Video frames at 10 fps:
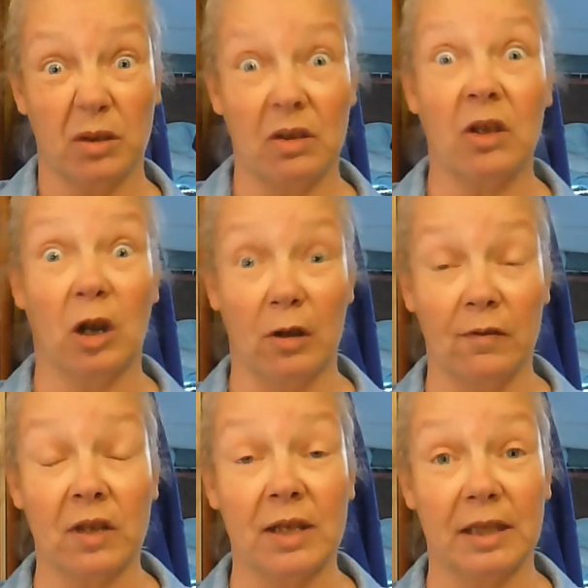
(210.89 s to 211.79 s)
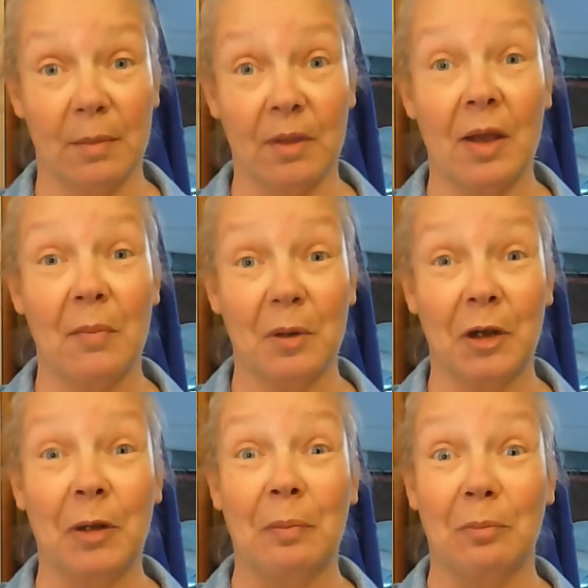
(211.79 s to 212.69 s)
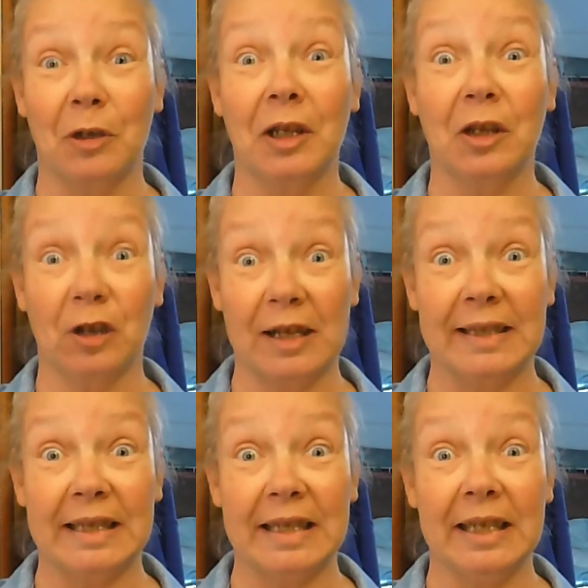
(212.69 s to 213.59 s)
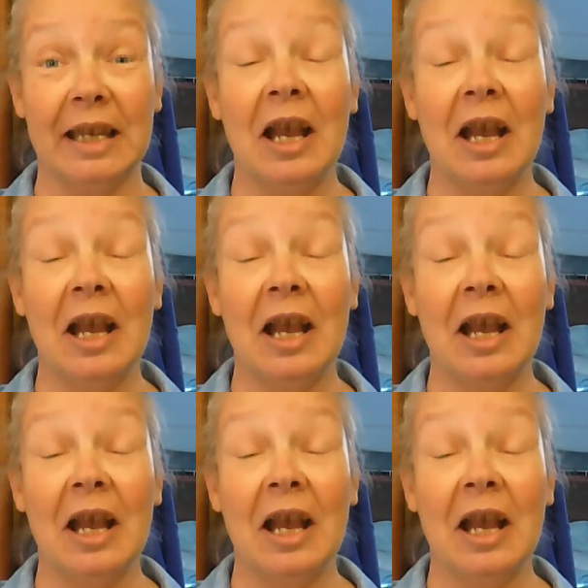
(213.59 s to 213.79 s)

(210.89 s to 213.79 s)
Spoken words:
The curves on some of them were pretty crazy.